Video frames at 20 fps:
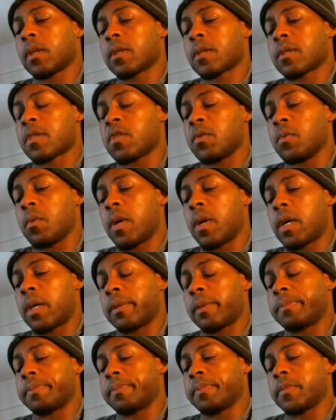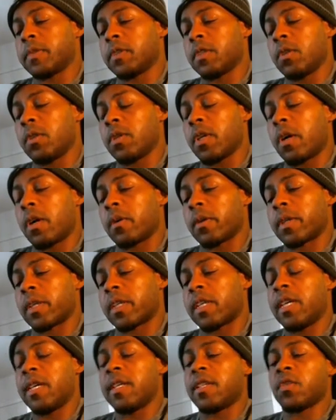the
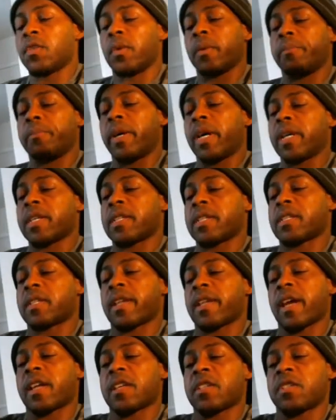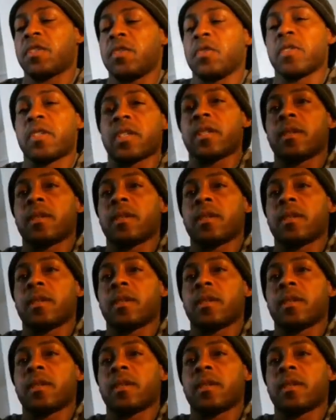key to abundance, and that is using